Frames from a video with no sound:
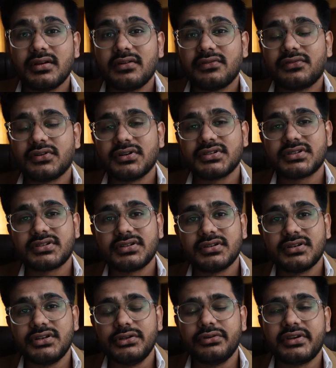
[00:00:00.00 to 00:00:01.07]
first
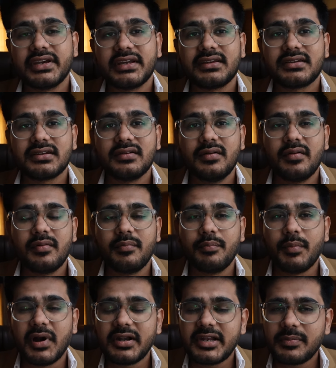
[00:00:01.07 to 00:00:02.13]
you get
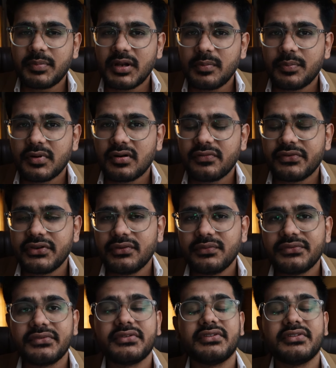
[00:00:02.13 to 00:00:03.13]
multiple perfumes,